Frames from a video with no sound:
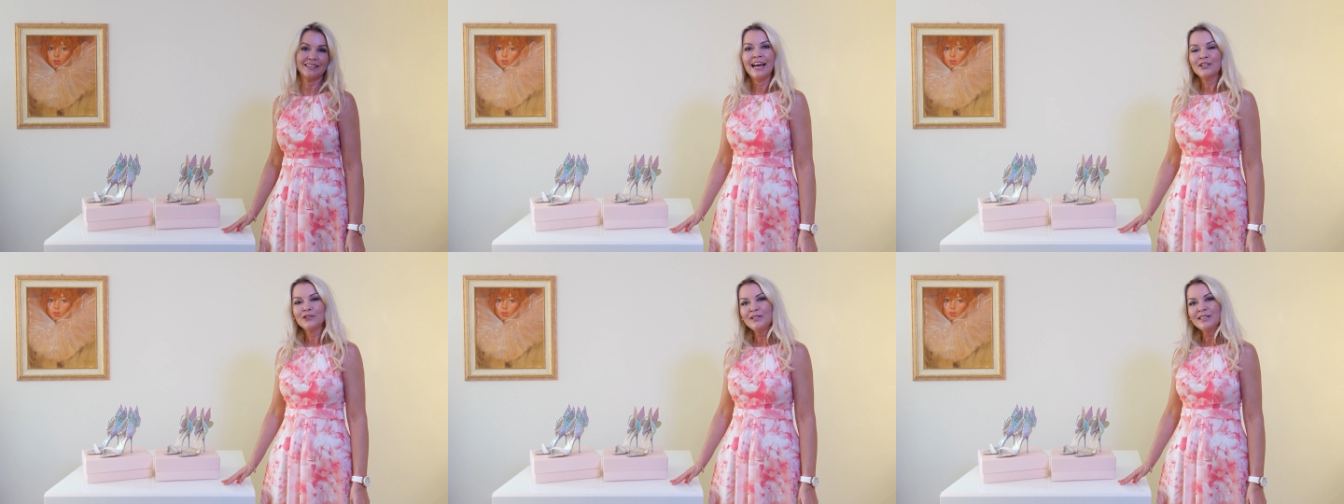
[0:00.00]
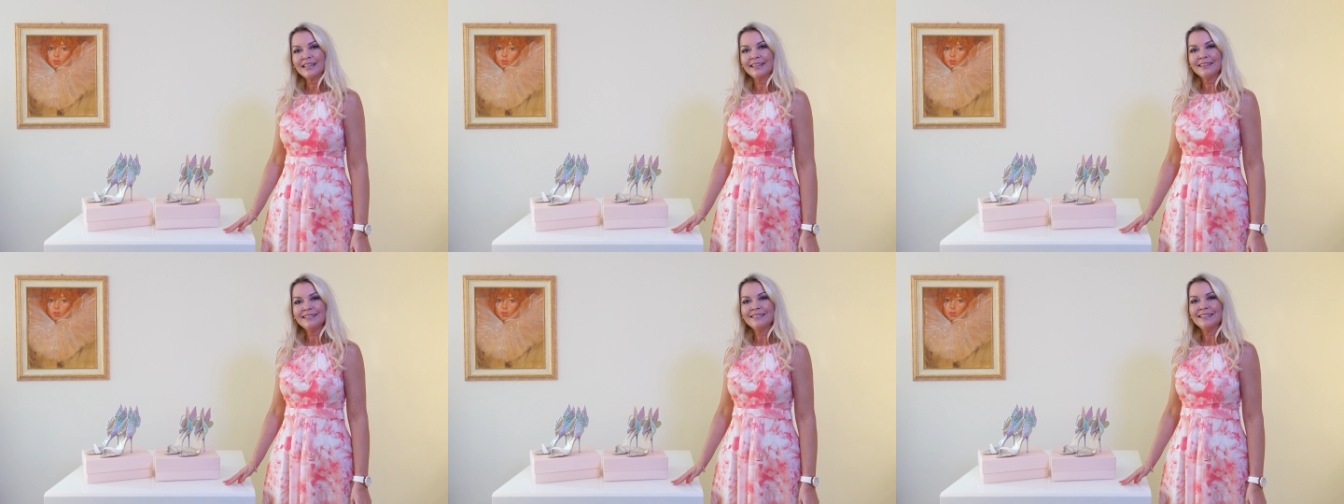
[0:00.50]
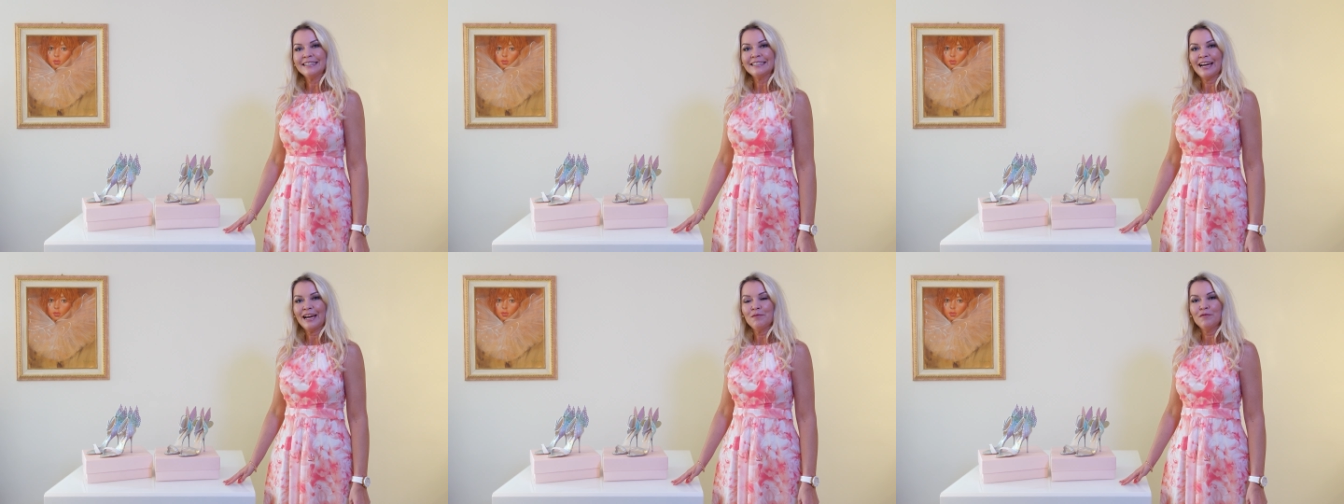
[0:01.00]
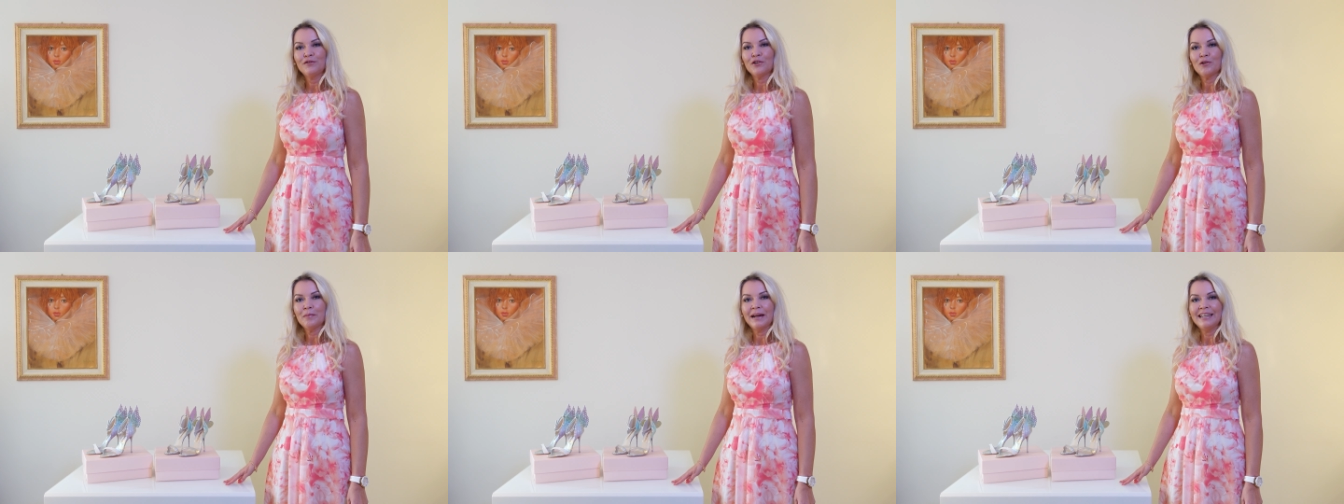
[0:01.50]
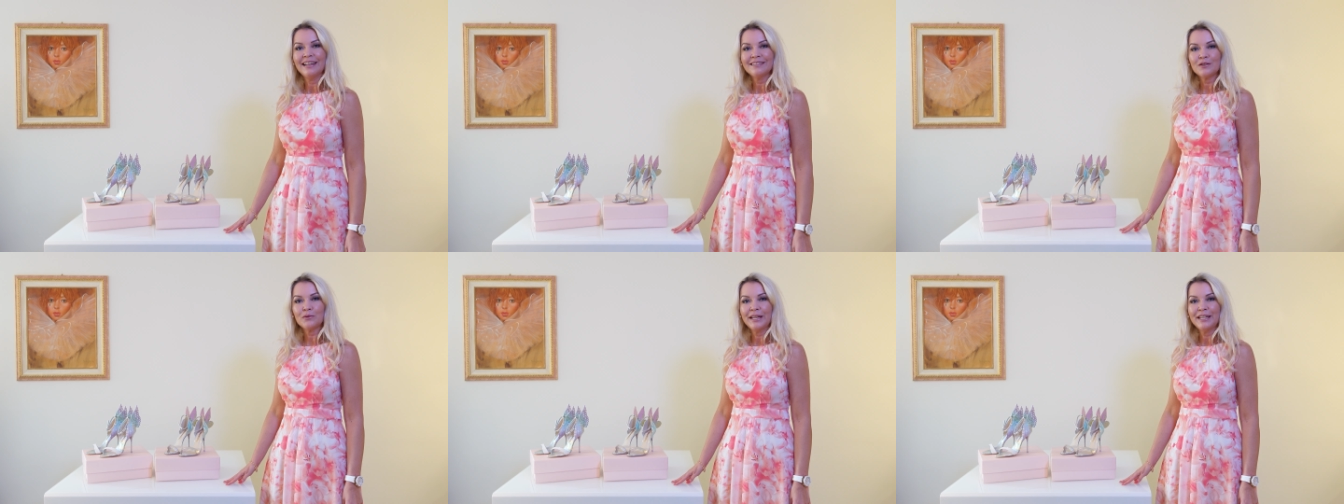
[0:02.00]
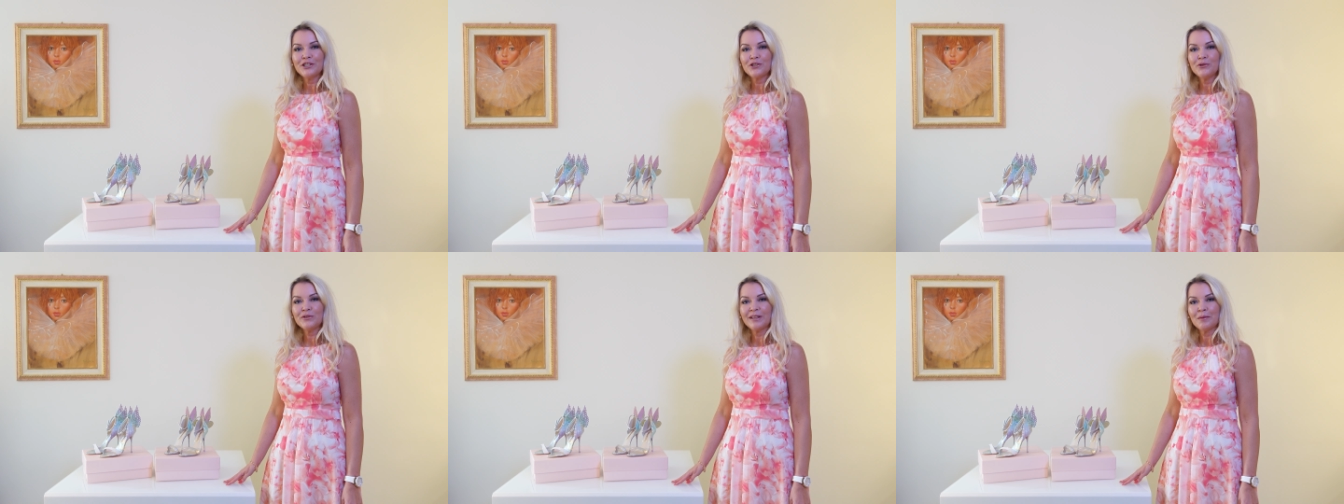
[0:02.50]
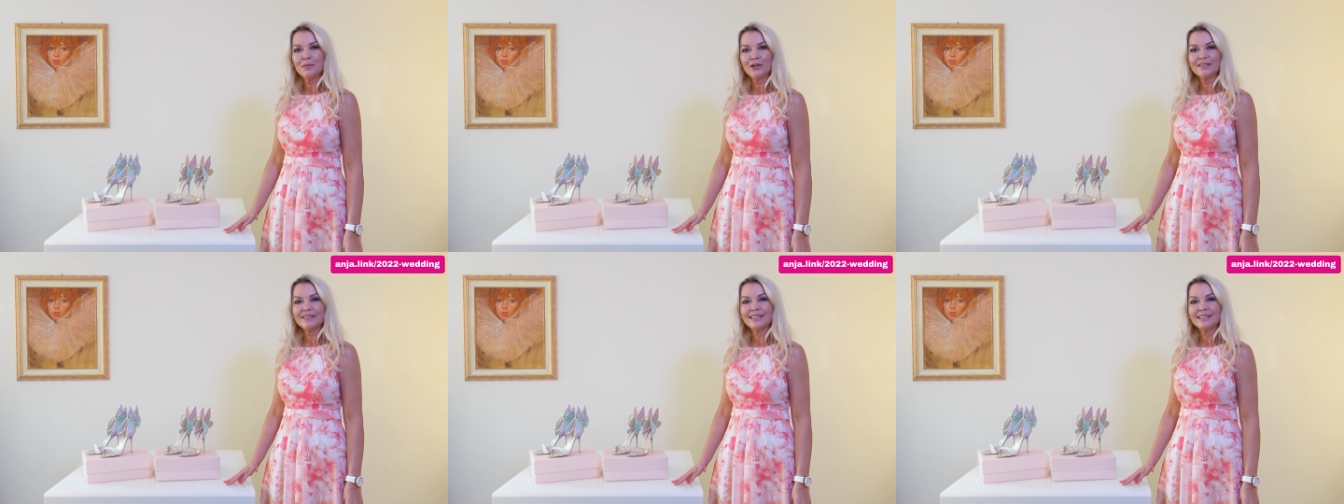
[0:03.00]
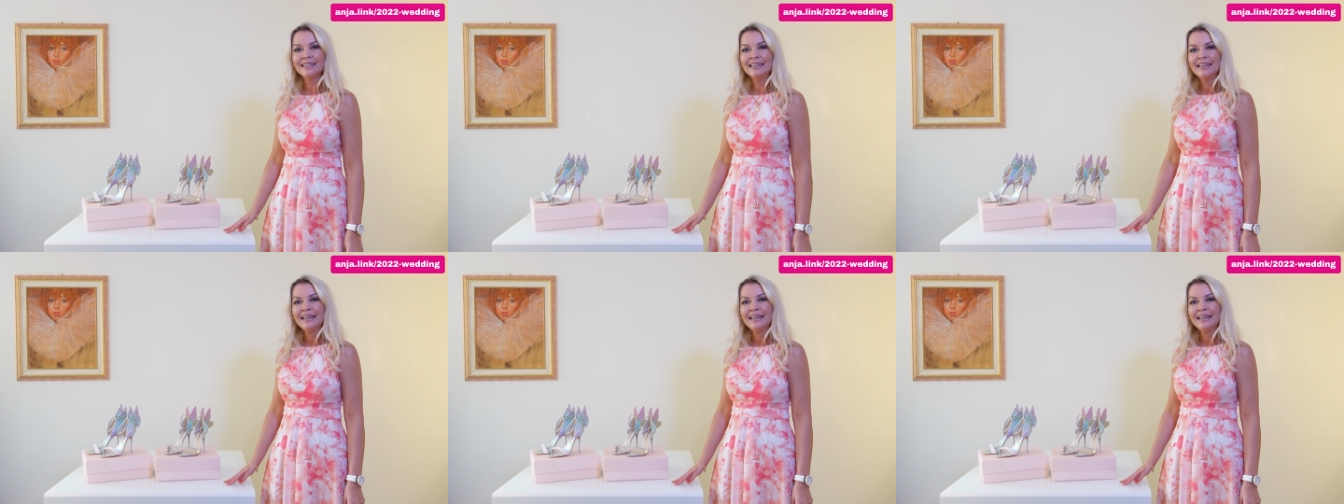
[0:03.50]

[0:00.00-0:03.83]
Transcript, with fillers: I couldn't get this in time for my last wedding shoes unboxing